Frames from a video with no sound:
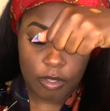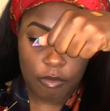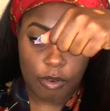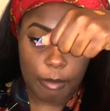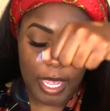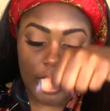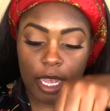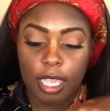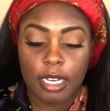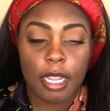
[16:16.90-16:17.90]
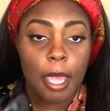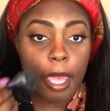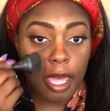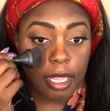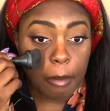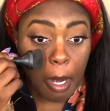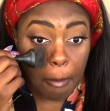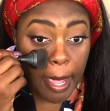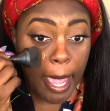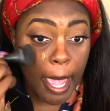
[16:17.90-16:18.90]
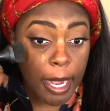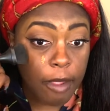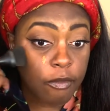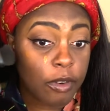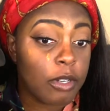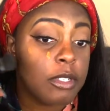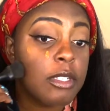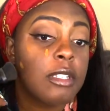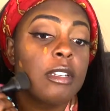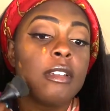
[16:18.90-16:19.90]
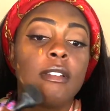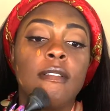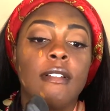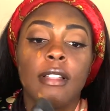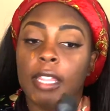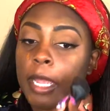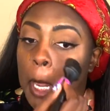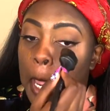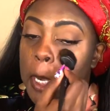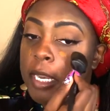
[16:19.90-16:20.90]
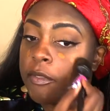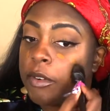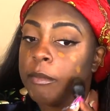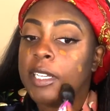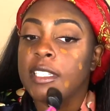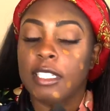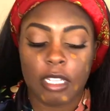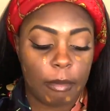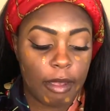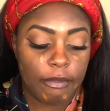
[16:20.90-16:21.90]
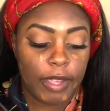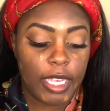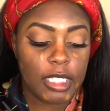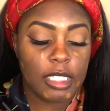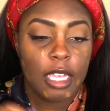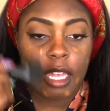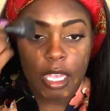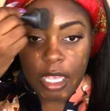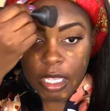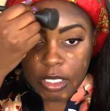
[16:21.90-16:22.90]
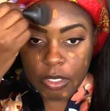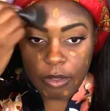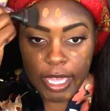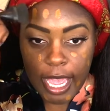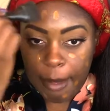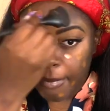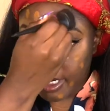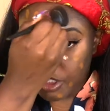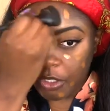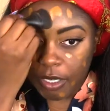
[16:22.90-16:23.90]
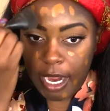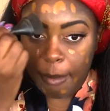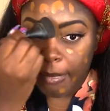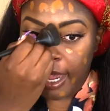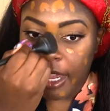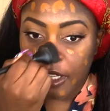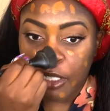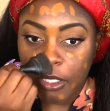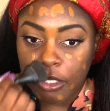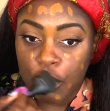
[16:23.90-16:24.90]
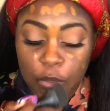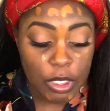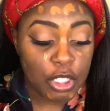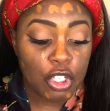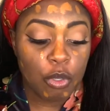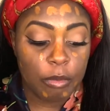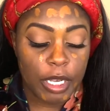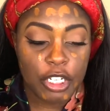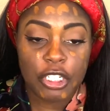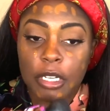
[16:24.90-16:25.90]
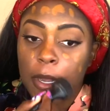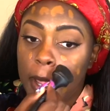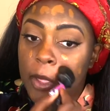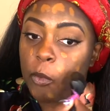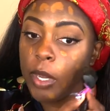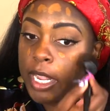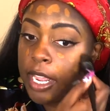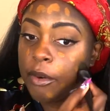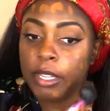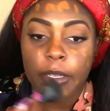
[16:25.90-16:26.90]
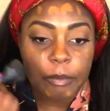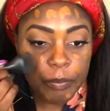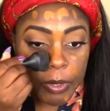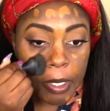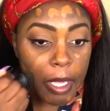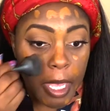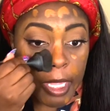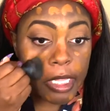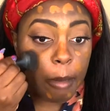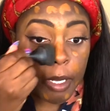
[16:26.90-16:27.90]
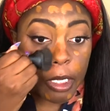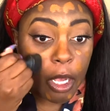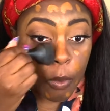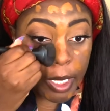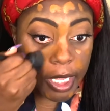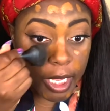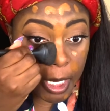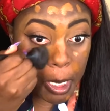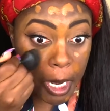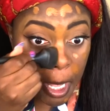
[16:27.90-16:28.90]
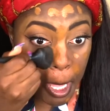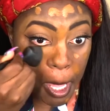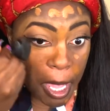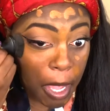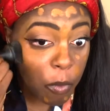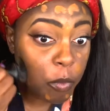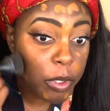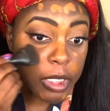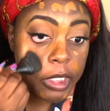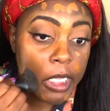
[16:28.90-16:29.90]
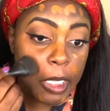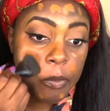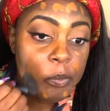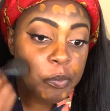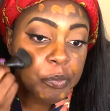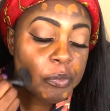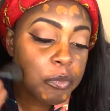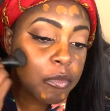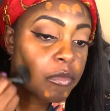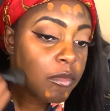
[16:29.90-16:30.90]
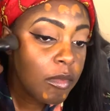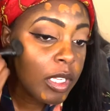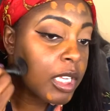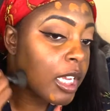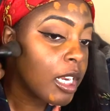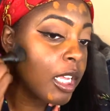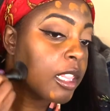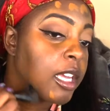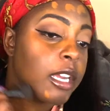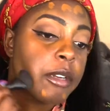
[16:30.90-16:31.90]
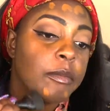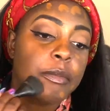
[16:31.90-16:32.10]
from my hand, and then I'm gonna pat it first, like different places on my face, so that I make sure I'm not using too much in one area. And then I'm gonna go in and really get in there.